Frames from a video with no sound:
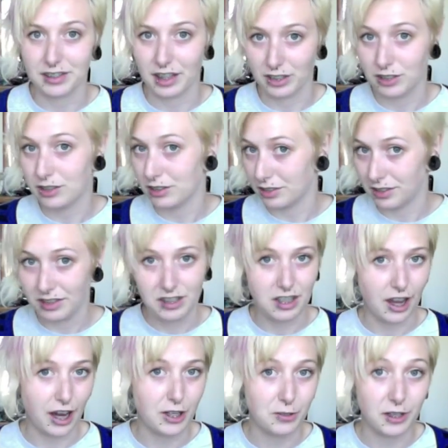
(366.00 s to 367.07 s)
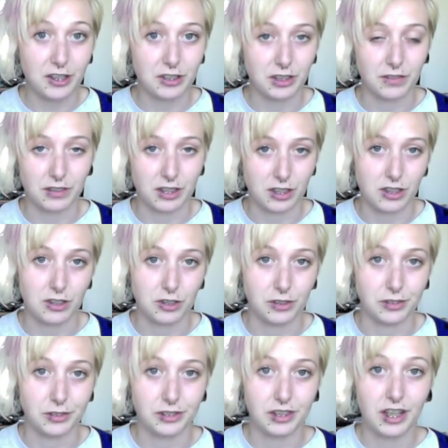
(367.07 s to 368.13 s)
That's just dehydration of the
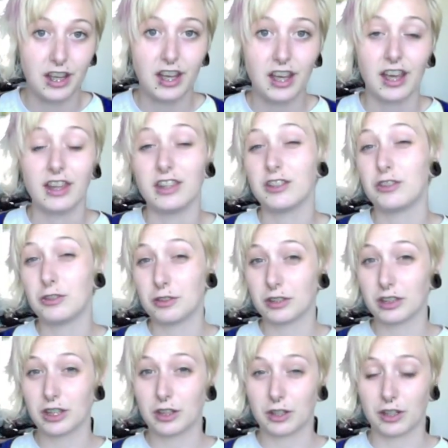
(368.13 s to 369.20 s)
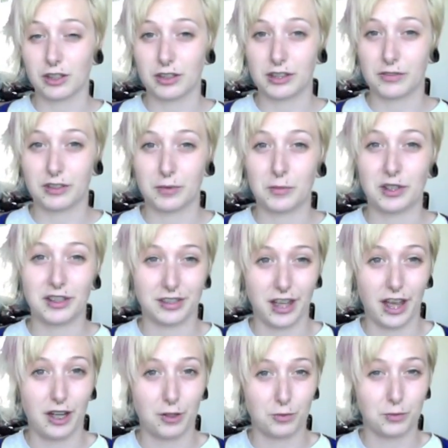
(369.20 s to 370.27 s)
tissues. And this usually occurs if someone has
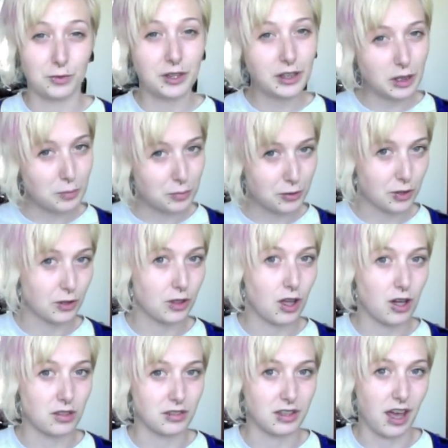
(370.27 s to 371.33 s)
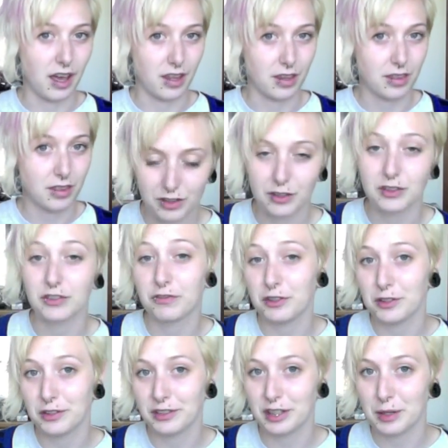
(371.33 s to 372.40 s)
had a really prolonged death. There's a
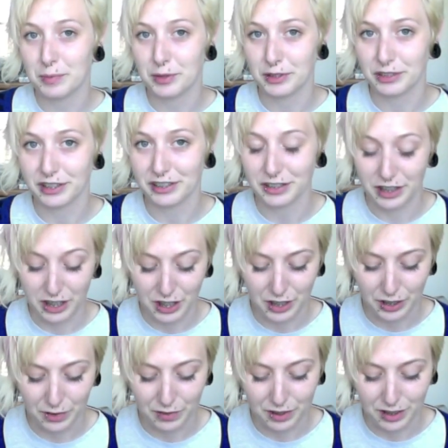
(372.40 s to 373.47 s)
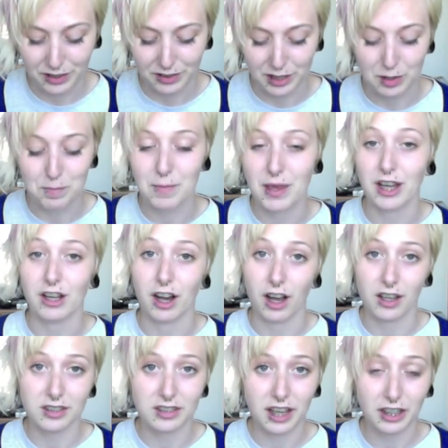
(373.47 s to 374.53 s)
few examples listed here of things that may
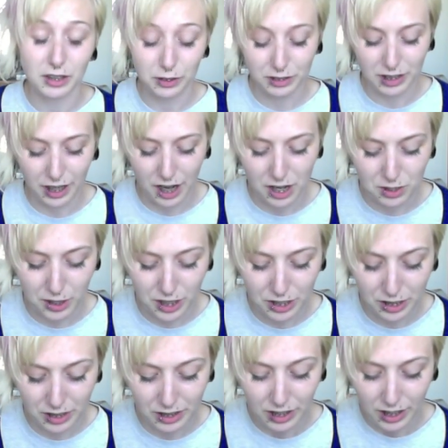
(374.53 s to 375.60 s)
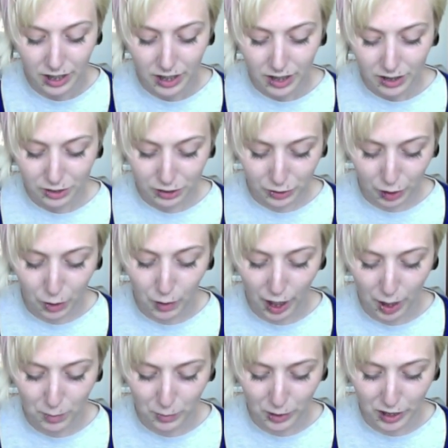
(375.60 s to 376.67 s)
cause agonal dehydration: slow
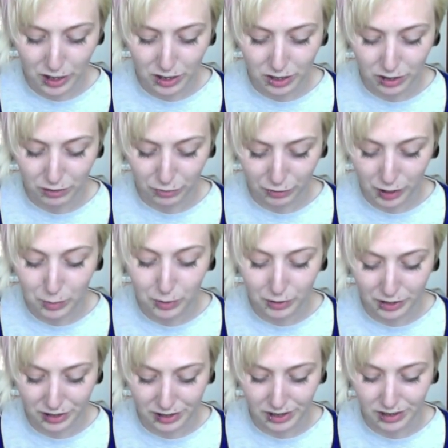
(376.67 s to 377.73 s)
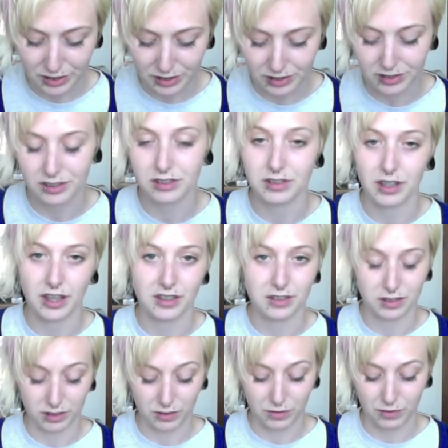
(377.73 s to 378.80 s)
hemorrhage, febrile diseases,
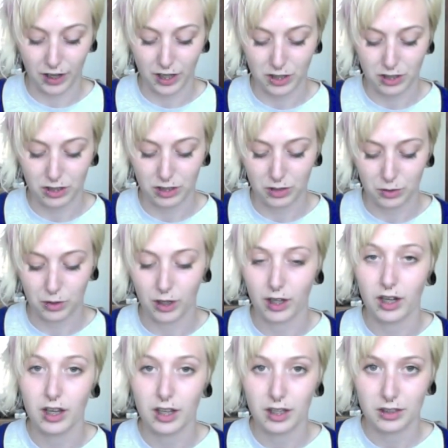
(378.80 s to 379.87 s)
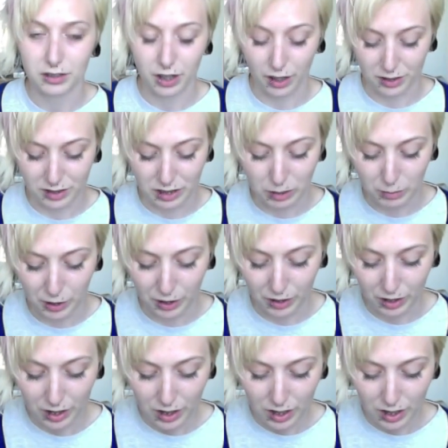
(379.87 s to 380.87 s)
that's infection or toxemia,